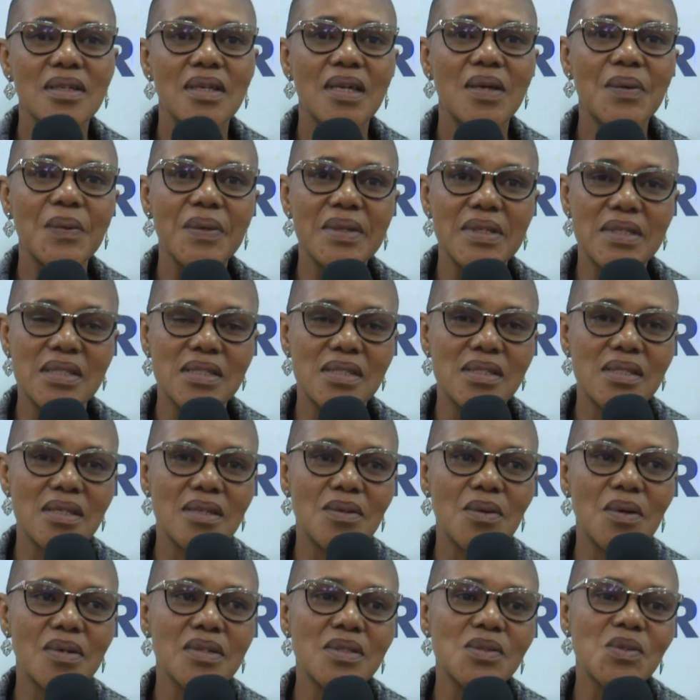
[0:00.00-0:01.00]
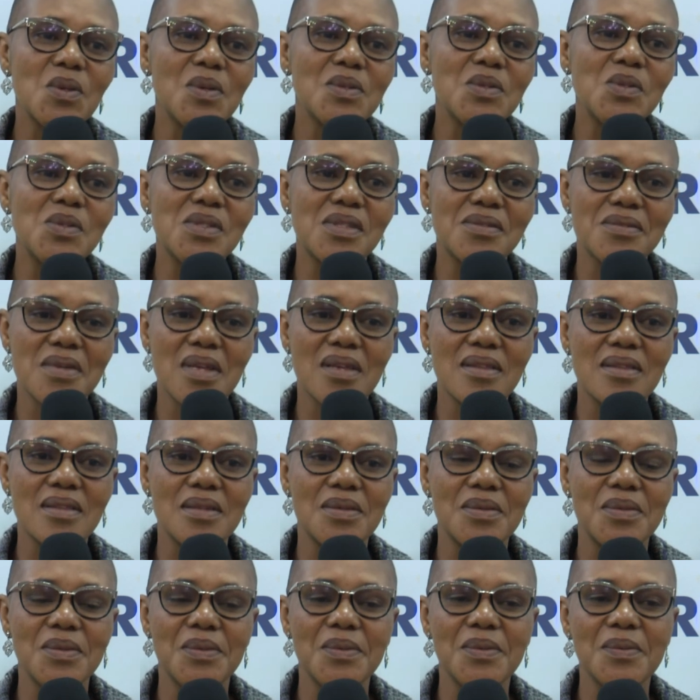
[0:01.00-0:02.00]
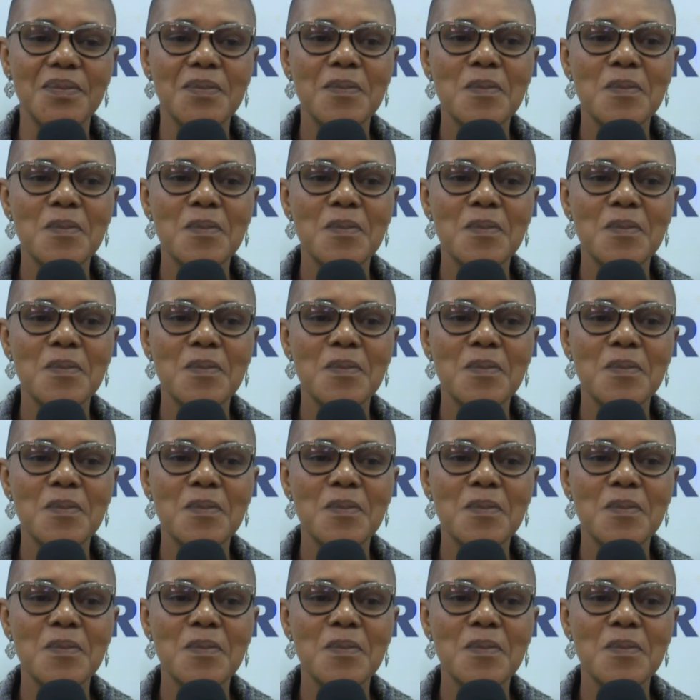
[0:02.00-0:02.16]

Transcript: Read it. God is going to strengthen you.